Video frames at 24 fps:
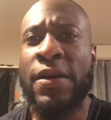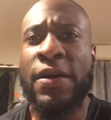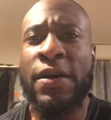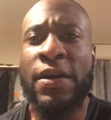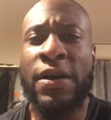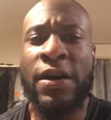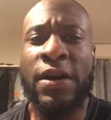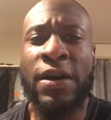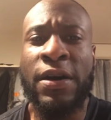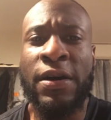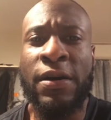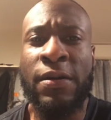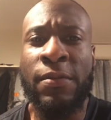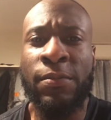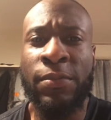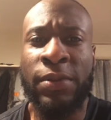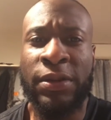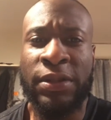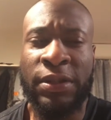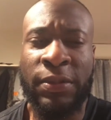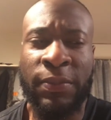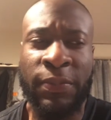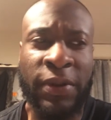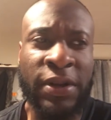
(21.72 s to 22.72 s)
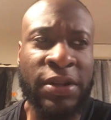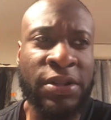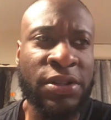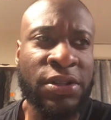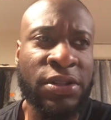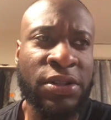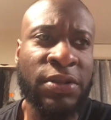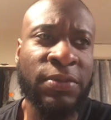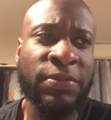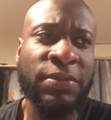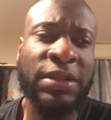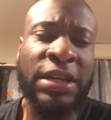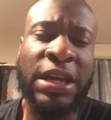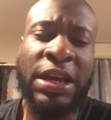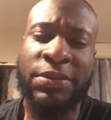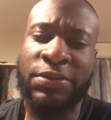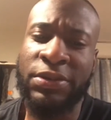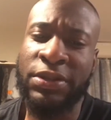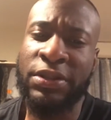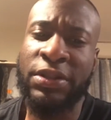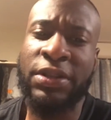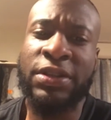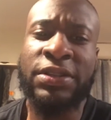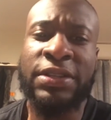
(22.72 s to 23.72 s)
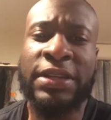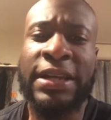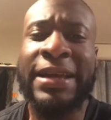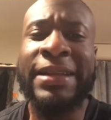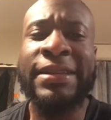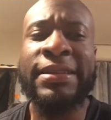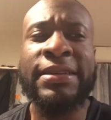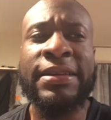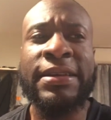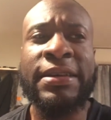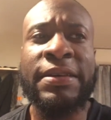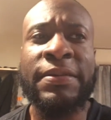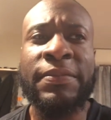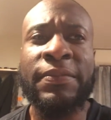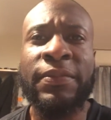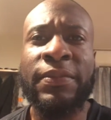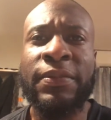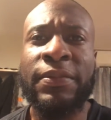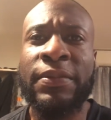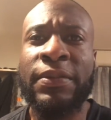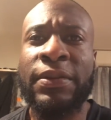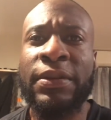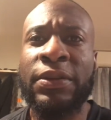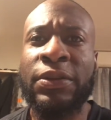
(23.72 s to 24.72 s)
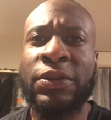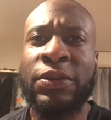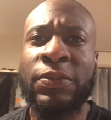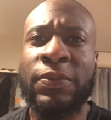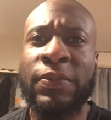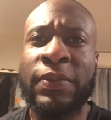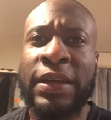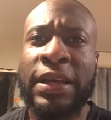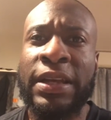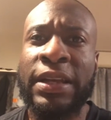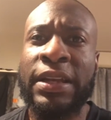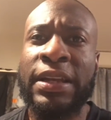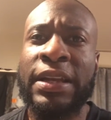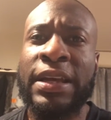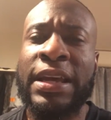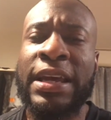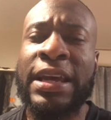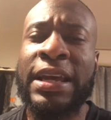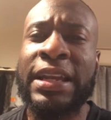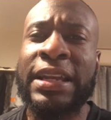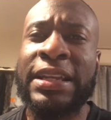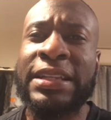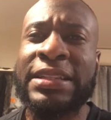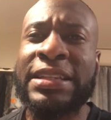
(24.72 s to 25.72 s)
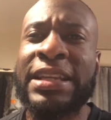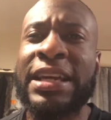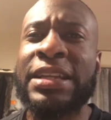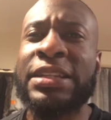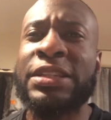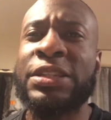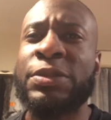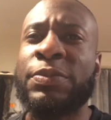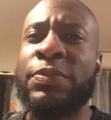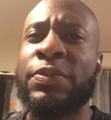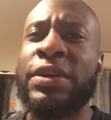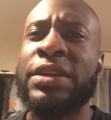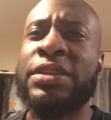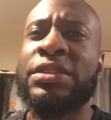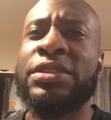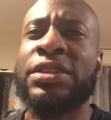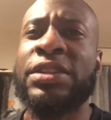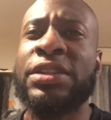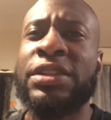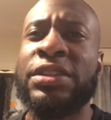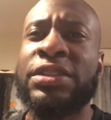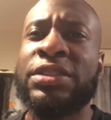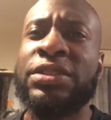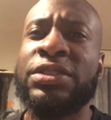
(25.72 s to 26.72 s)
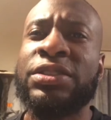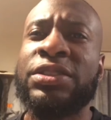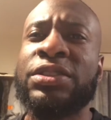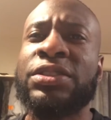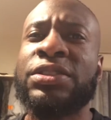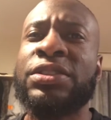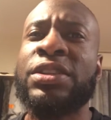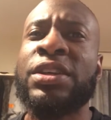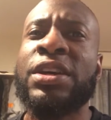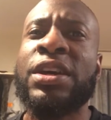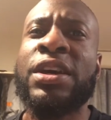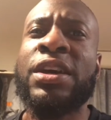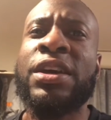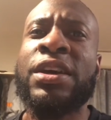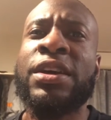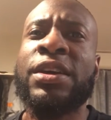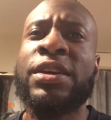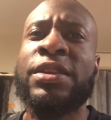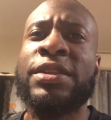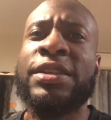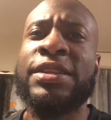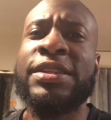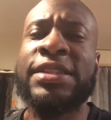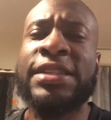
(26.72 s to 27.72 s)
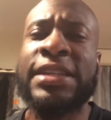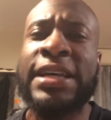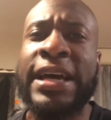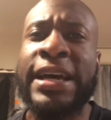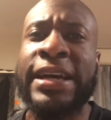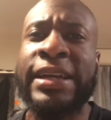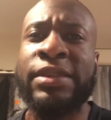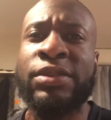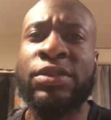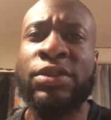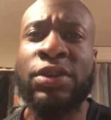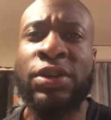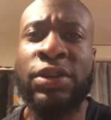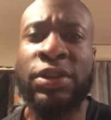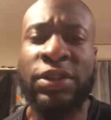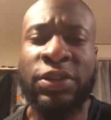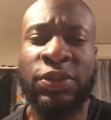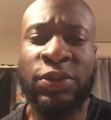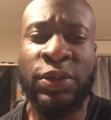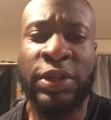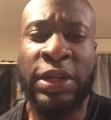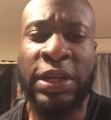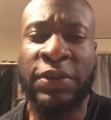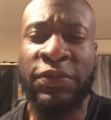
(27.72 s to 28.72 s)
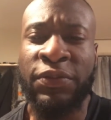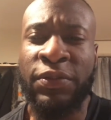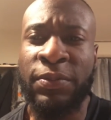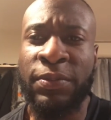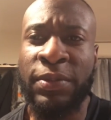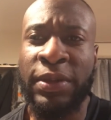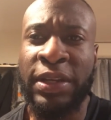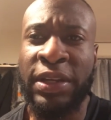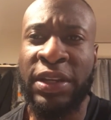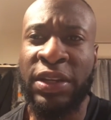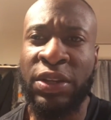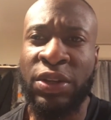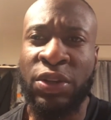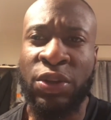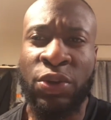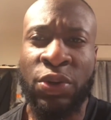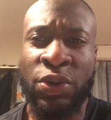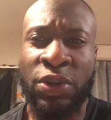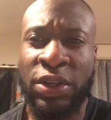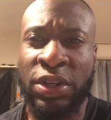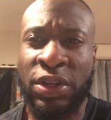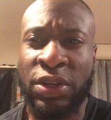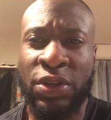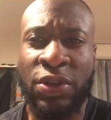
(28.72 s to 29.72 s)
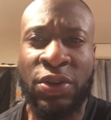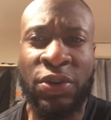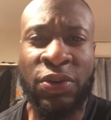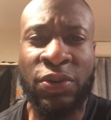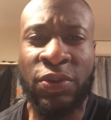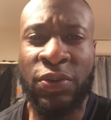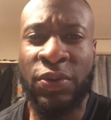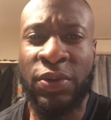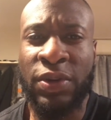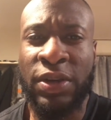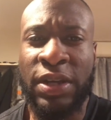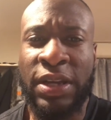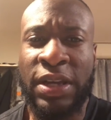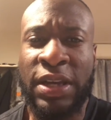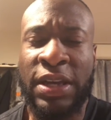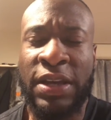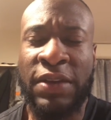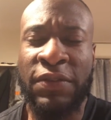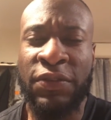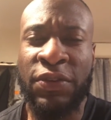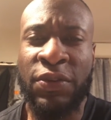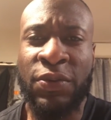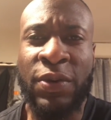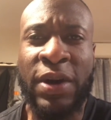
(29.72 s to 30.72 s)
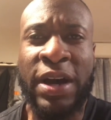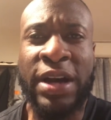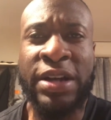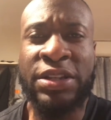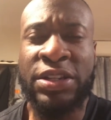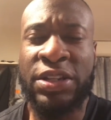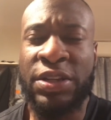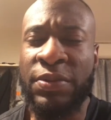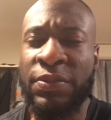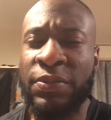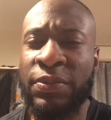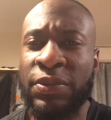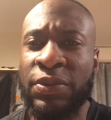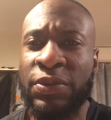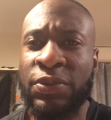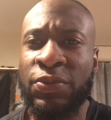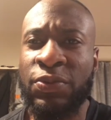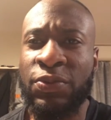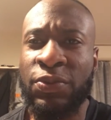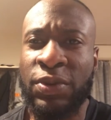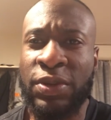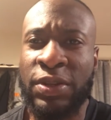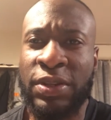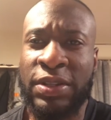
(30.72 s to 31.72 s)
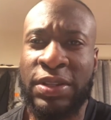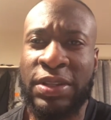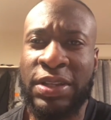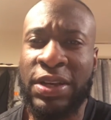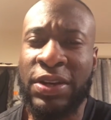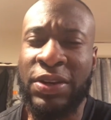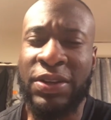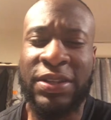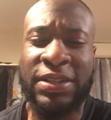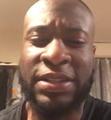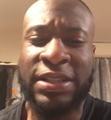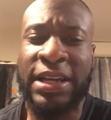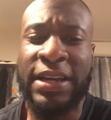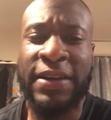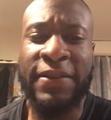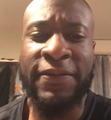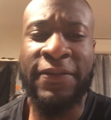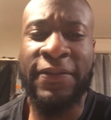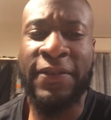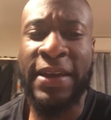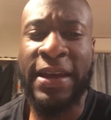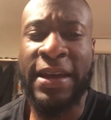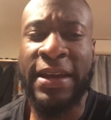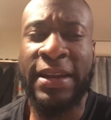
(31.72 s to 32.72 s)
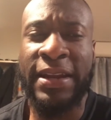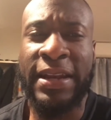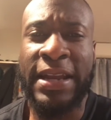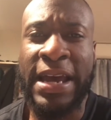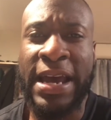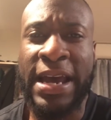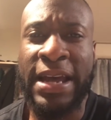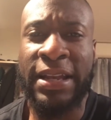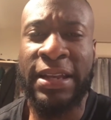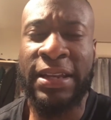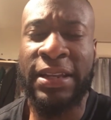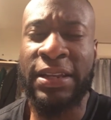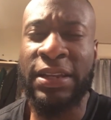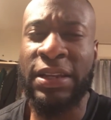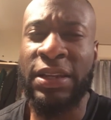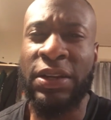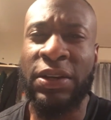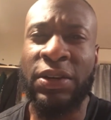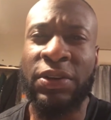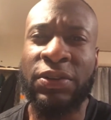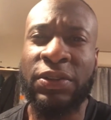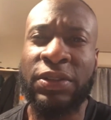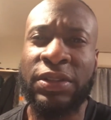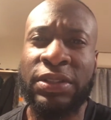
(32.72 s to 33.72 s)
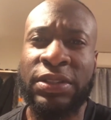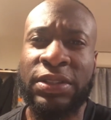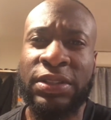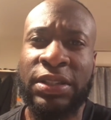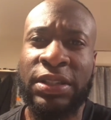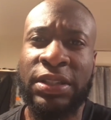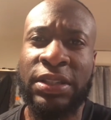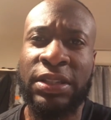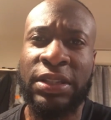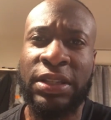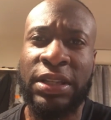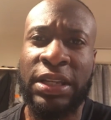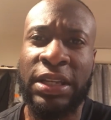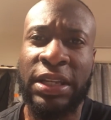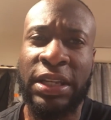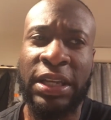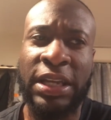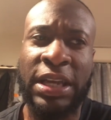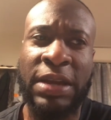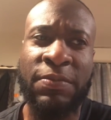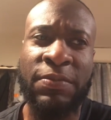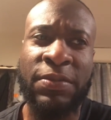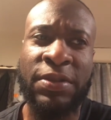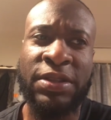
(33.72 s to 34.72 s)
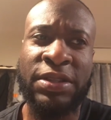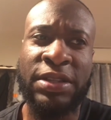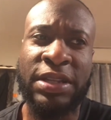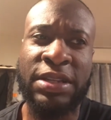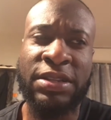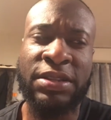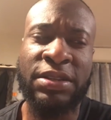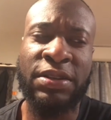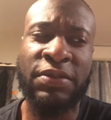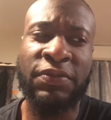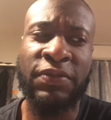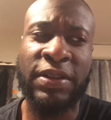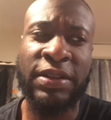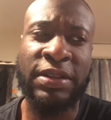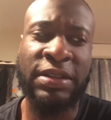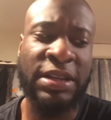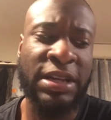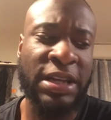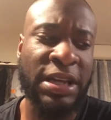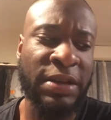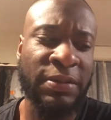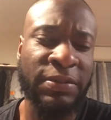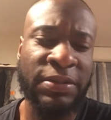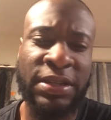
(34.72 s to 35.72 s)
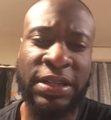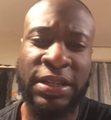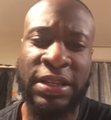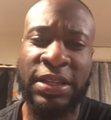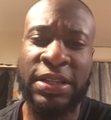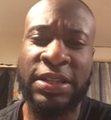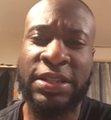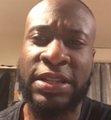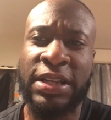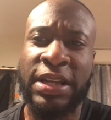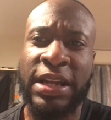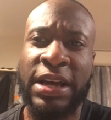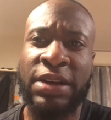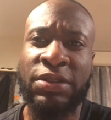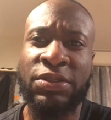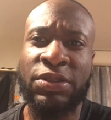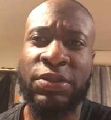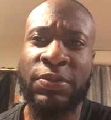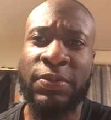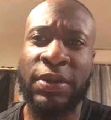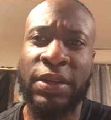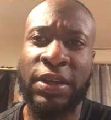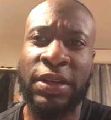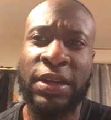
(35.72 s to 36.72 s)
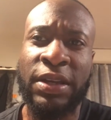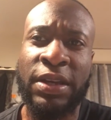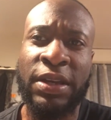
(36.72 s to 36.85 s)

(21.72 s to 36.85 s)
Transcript: But the pressure sometimes, it does get to him a little bit. And it's not just pressure. It's just the side talk you get from playing in New York. You know, if you watch him, you can tell he's not a fan of that. You know, it's, and he can be sensitive at times, and he's allowed to be.